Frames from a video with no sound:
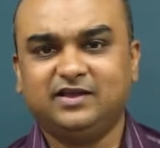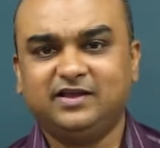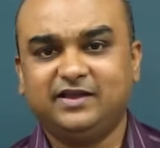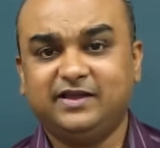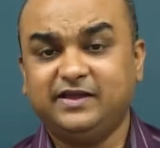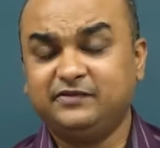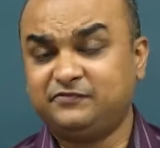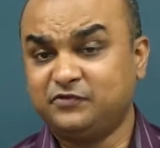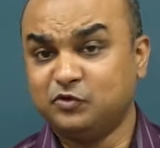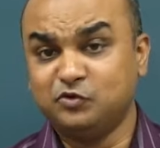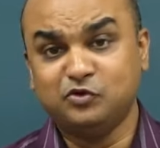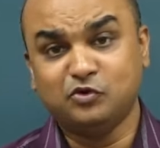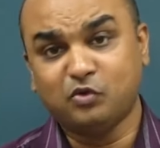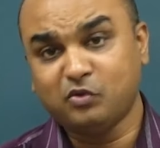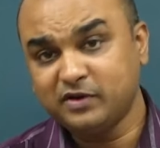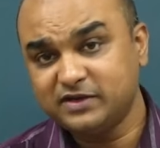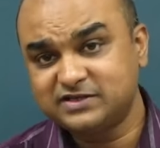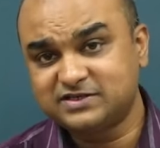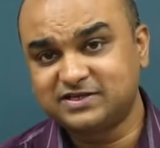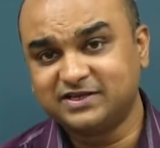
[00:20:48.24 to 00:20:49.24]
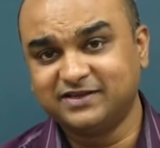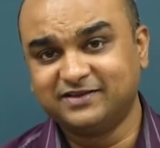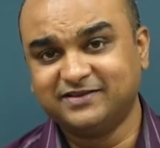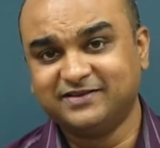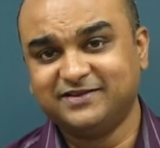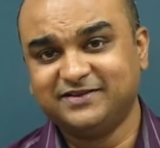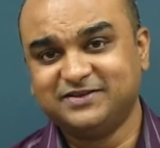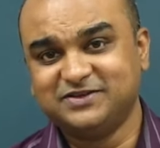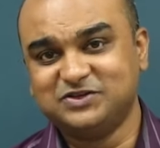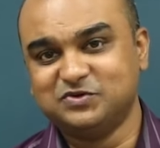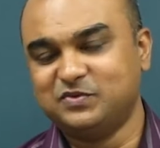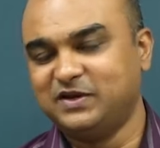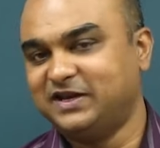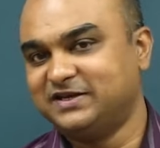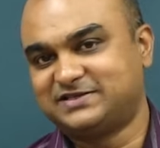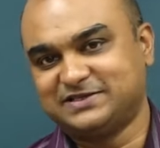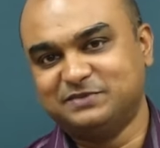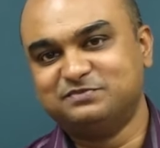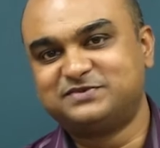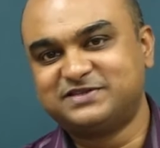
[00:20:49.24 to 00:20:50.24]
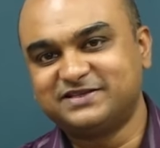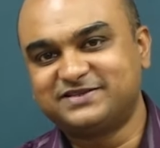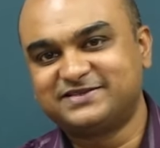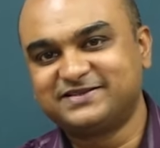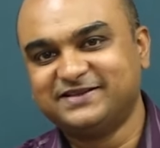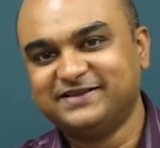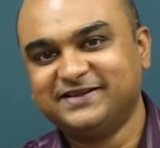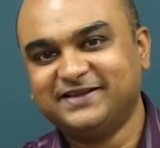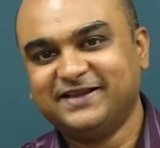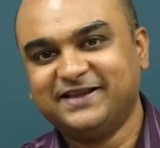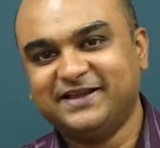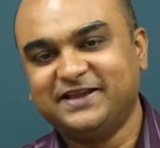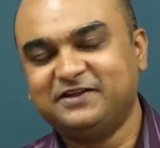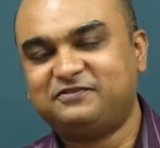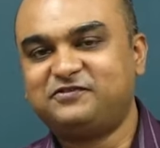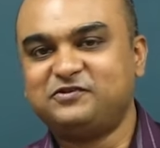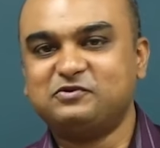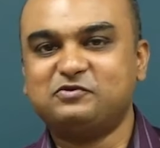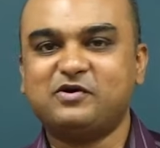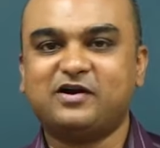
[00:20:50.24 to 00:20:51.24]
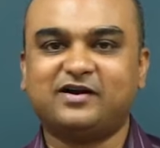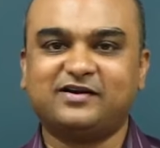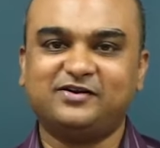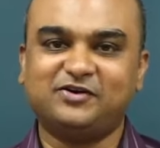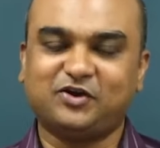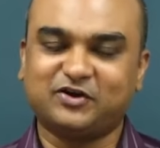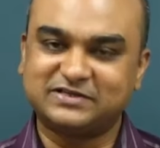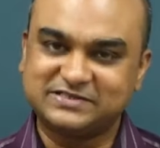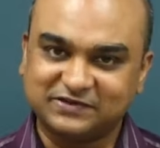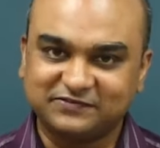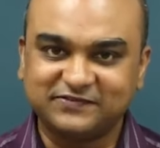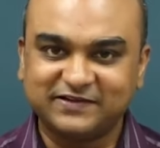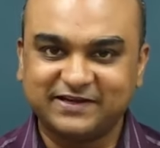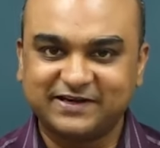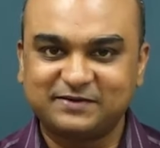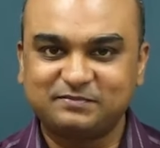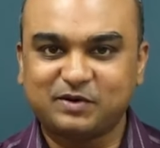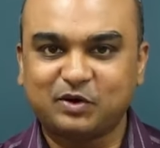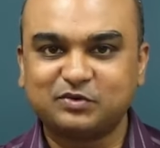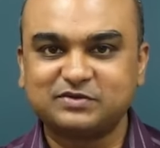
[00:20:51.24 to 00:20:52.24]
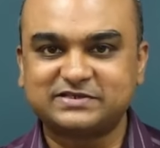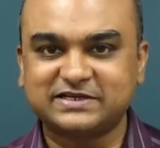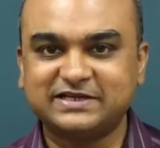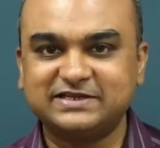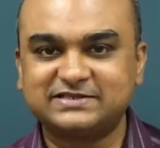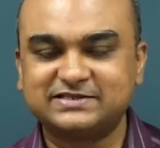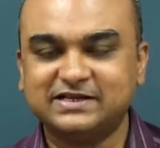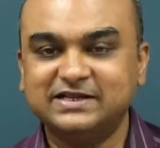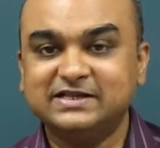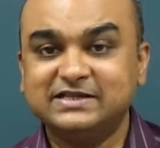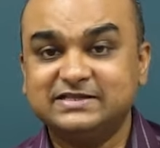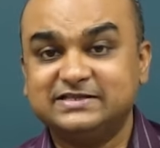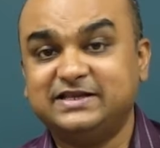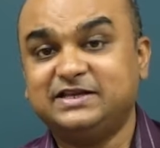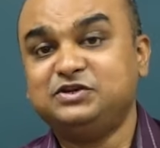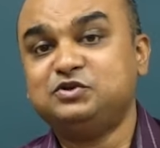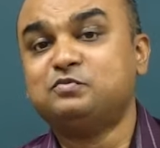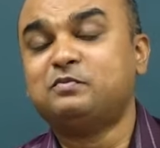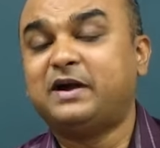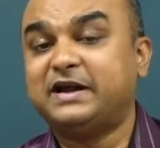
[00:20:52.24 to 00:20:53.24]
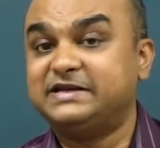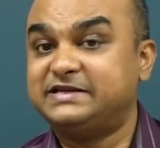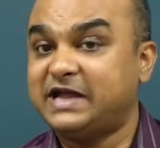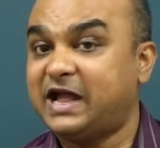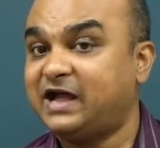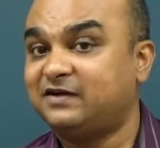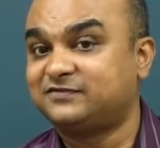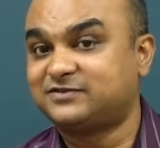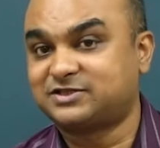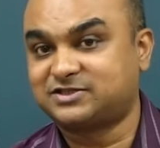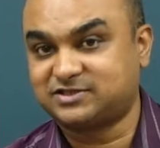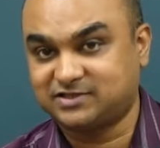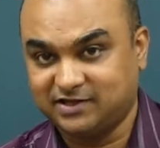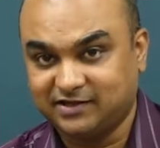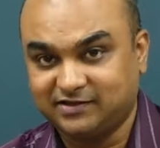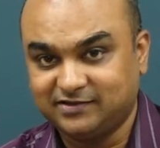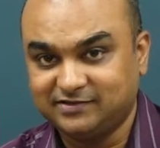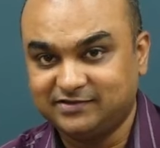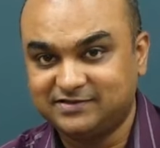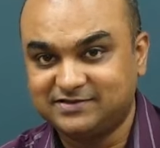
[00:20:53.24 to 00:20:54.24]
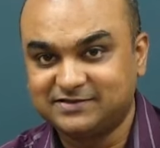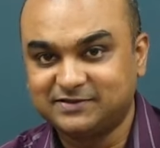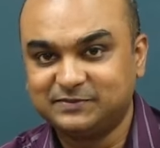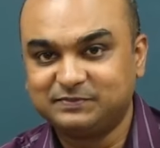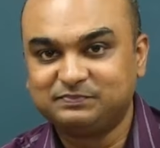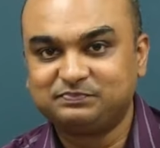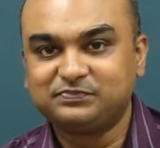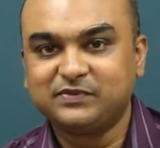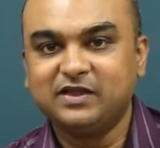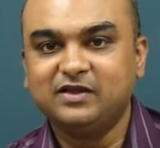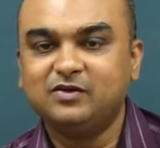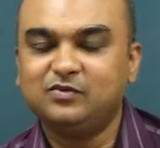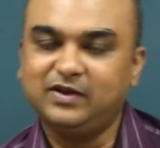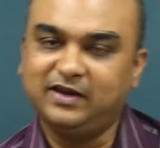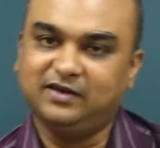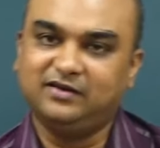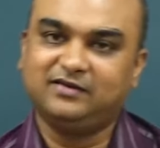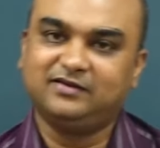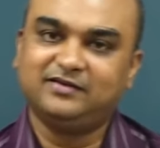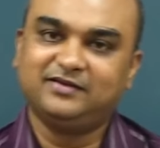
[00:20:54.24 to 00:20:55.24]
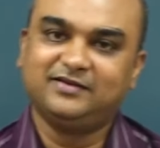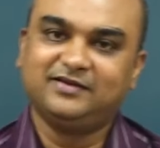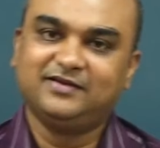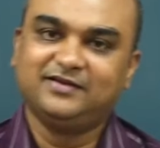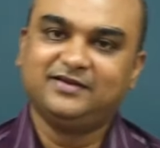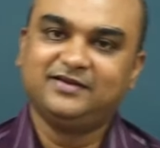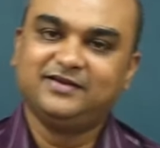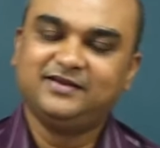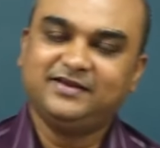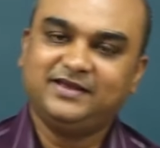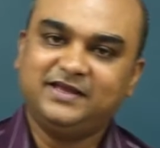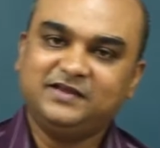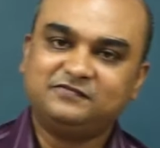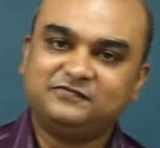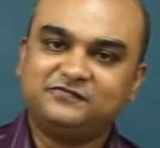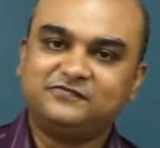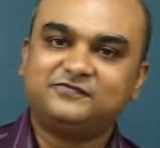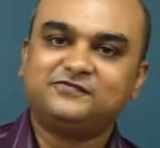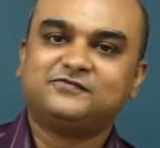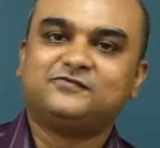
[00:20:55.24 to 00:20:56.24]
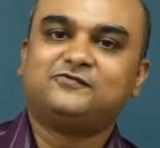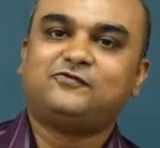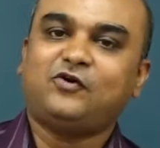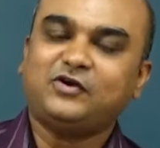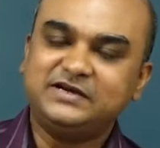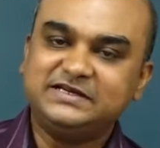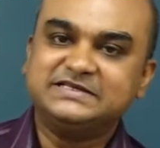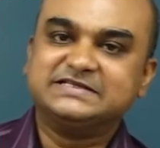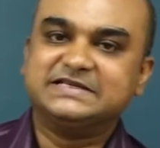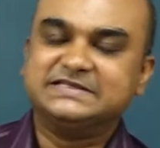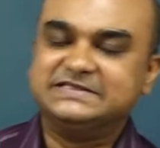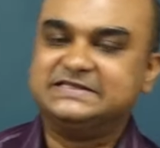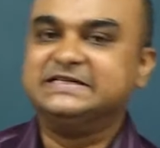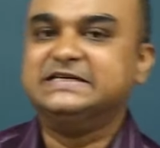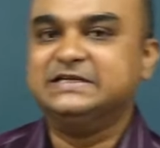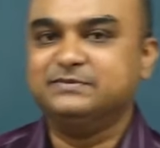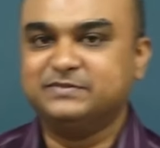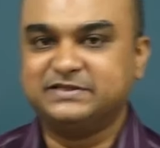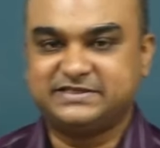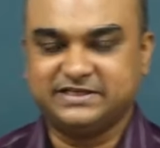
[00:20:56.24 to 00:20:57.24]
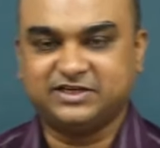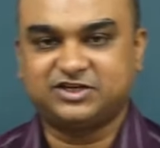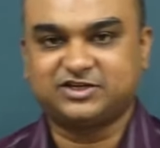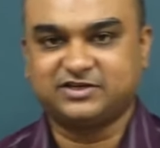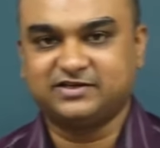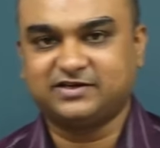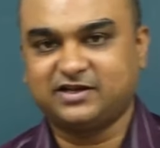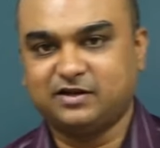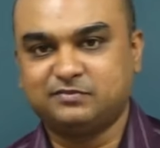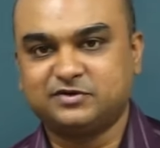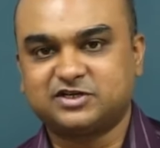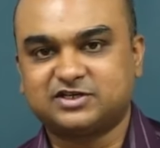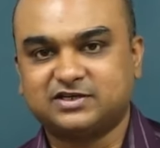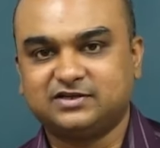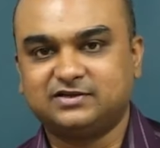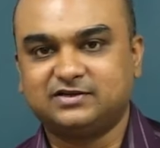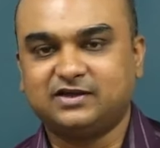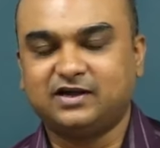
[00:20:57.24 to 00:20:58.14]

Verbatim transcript: If you know it, you will attempt it. If you are not aware about it, then you might have struggled. Well, if what is a delimitation commission?